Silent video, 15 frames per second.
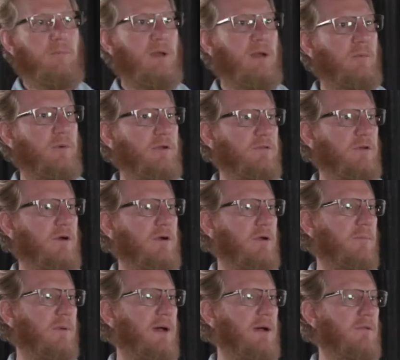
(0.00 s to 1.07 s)
But I want to talk
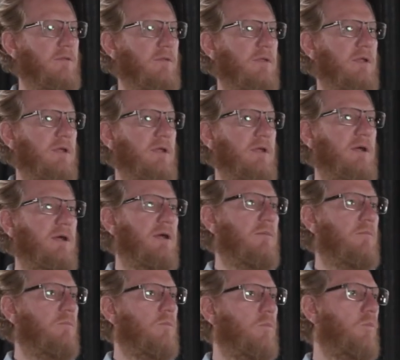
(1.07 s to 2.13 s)
about
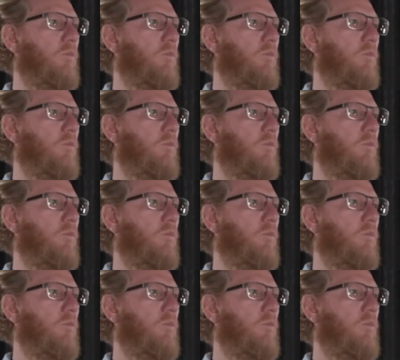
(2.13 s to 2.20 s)
um,